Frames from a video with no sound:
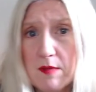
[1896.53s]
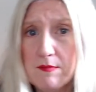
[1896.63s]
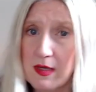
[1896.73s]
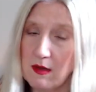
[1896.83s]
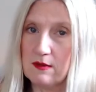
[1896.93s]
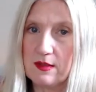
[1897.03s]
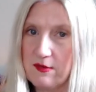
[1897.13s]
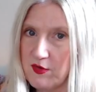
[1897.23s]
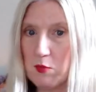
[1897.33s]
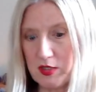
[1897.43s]
and I'll
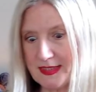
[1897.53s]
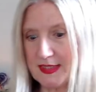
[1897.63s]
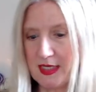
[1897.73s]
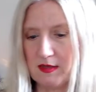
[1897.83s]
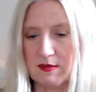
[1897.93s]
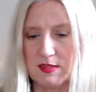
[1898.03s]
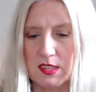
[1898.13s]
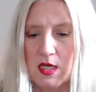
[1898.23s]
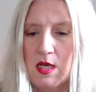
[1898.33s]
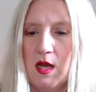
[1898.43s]
give you more details.
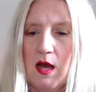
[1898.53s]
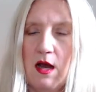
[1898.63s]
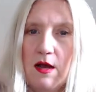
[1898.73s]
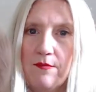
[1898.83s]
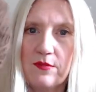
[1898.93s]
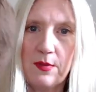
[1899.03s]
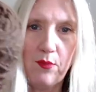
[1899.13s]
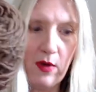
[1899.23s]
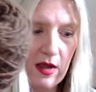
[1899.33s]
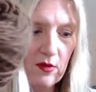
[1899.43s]
Um, the
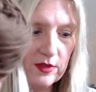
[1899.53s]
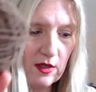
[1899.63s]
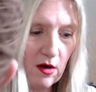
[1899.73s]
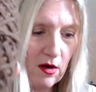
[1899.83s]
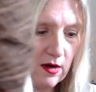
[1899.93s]
brown yarn